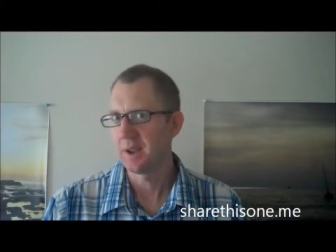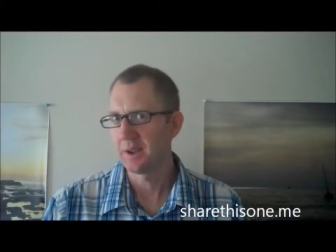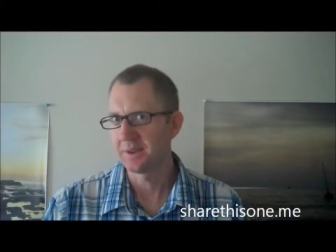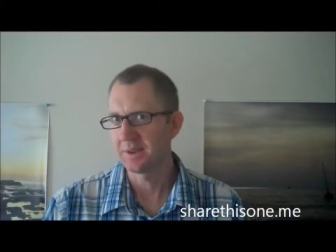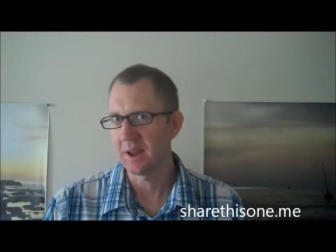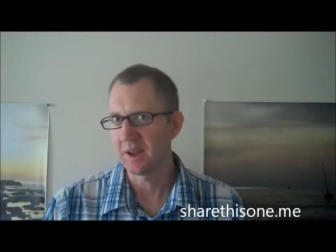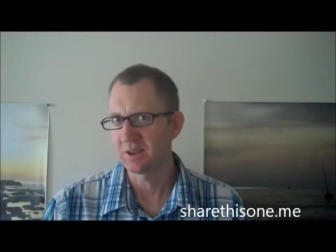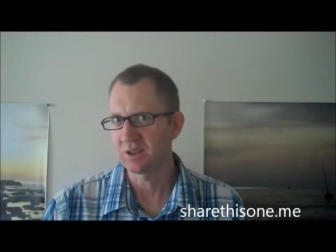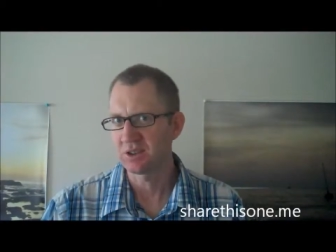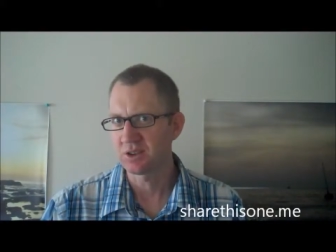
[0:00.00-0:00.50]

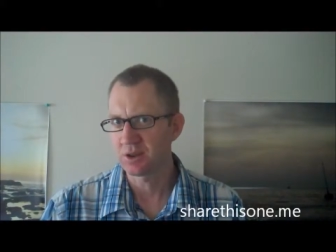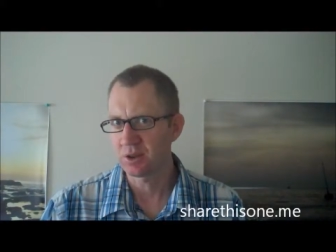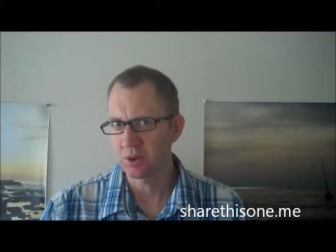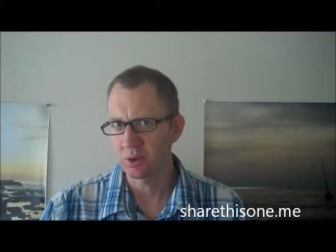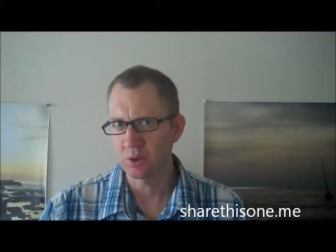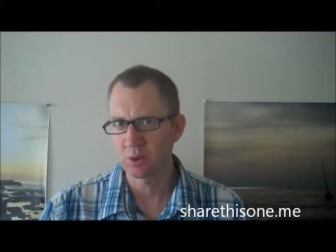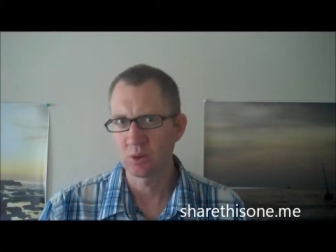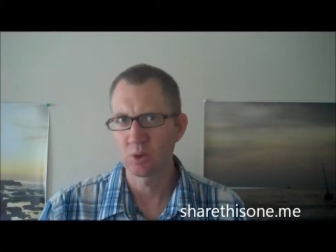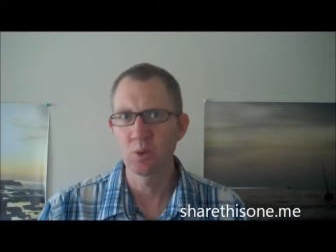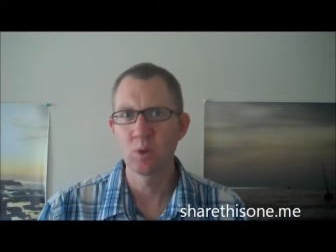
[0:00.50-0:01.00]
Day
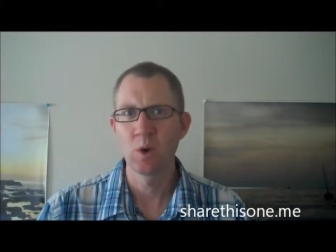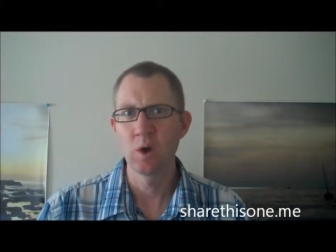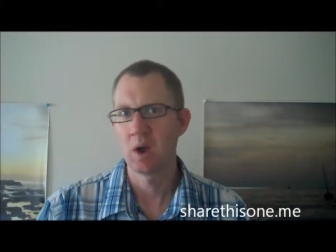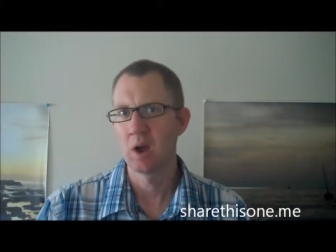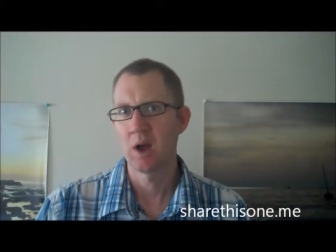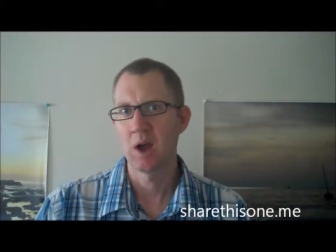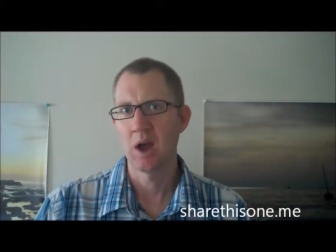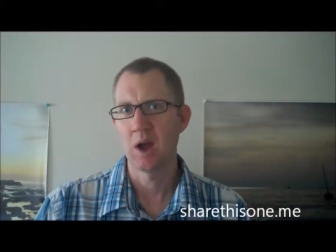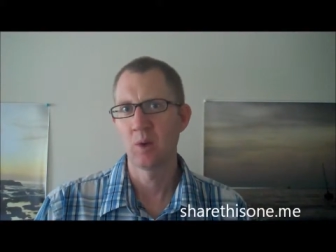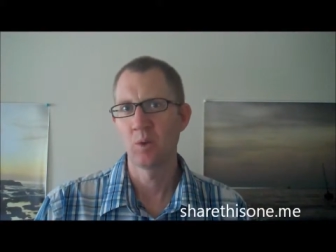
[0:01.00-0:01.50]
2,
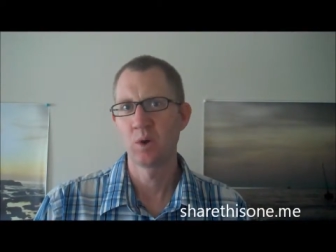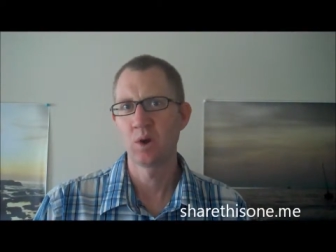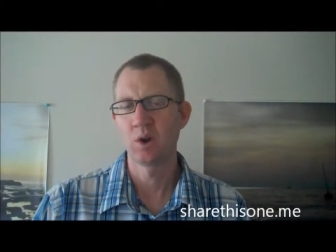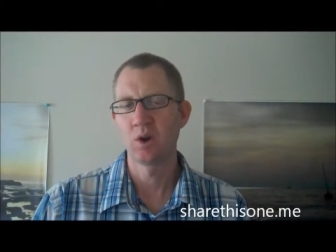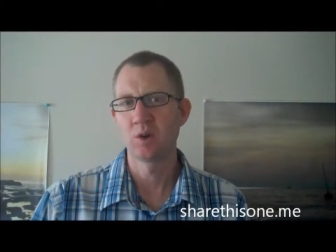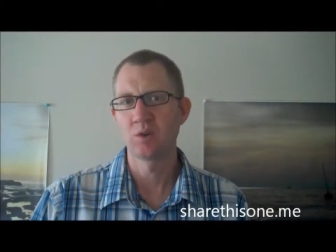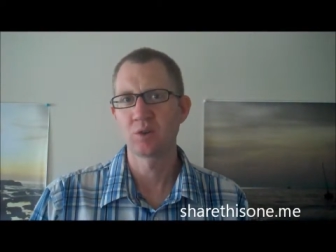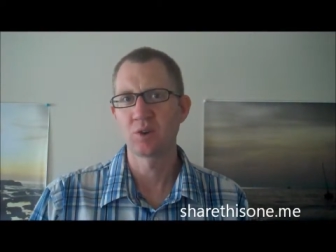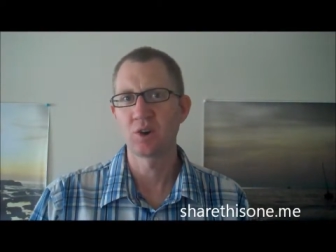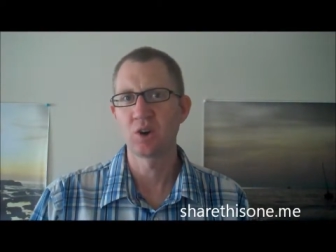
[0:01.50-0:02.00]
I went
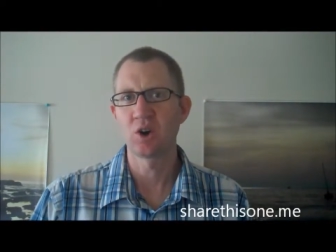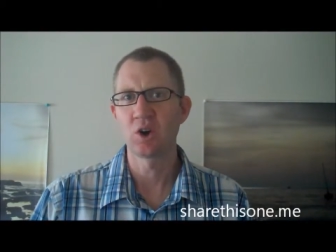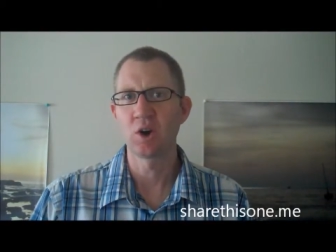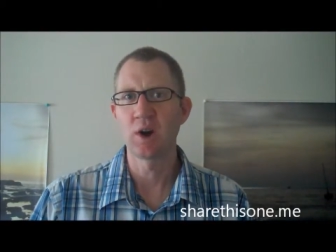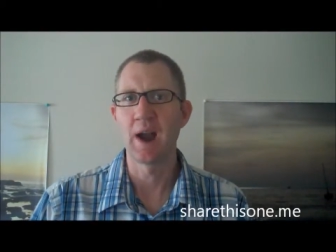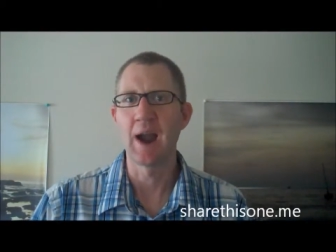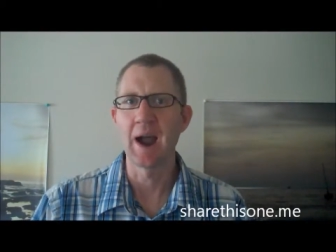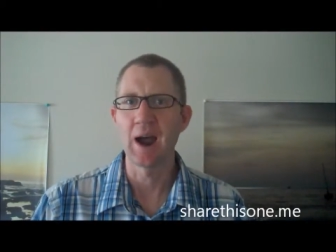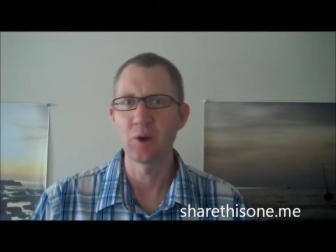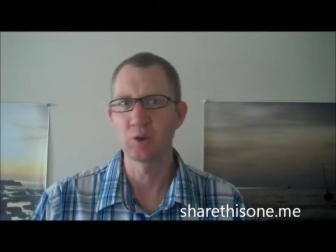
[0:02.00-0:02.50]
over
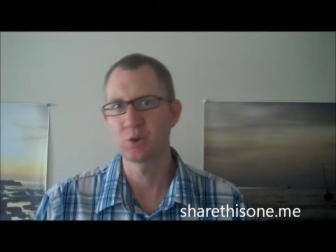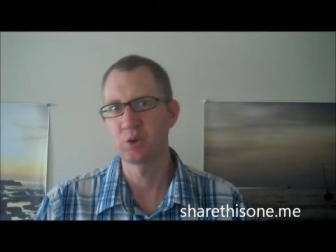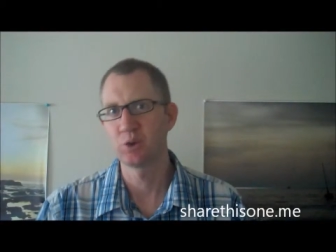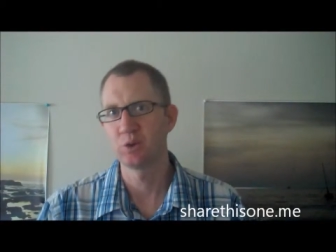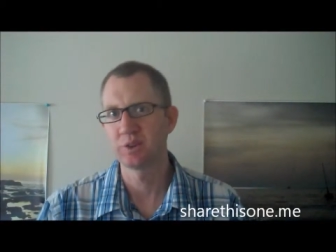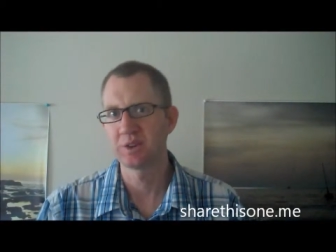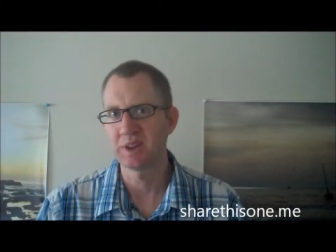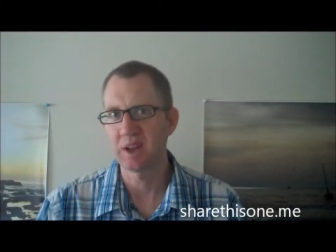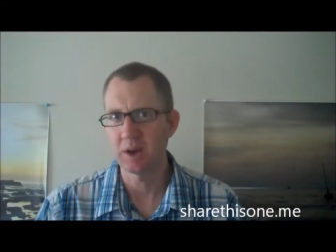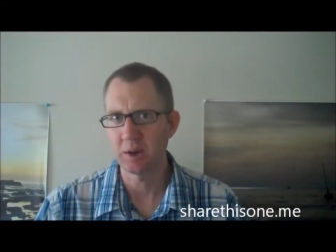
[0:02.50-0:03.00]
how to
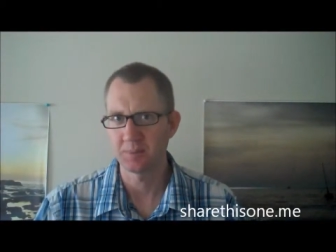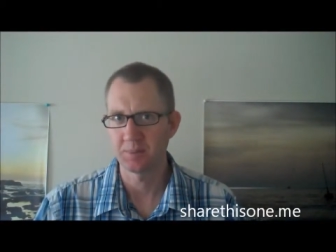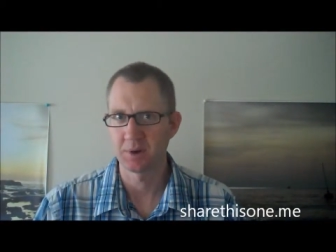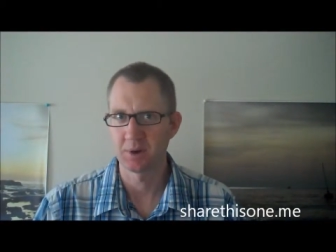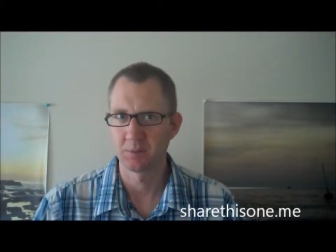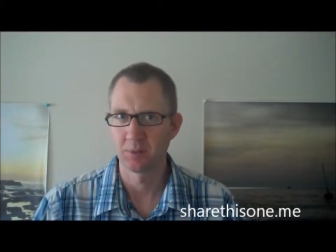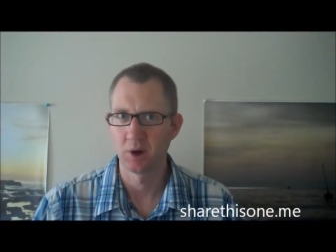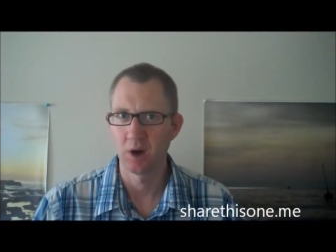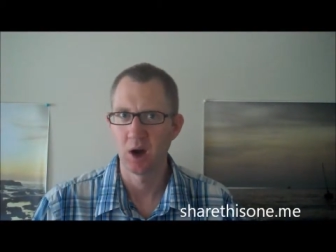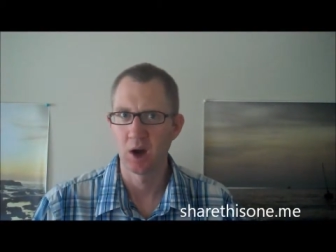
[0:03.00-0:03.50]
set up
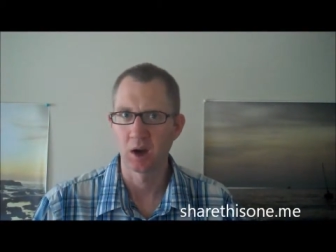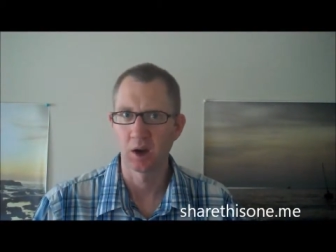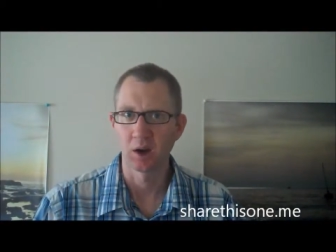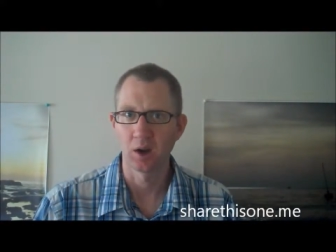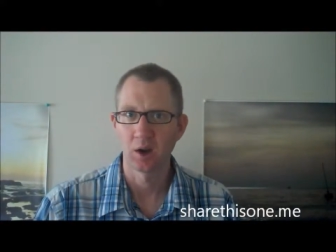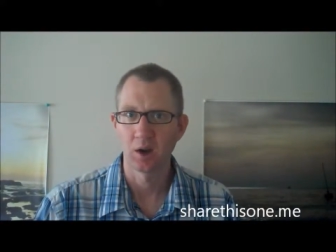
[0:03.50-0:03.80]
your blog.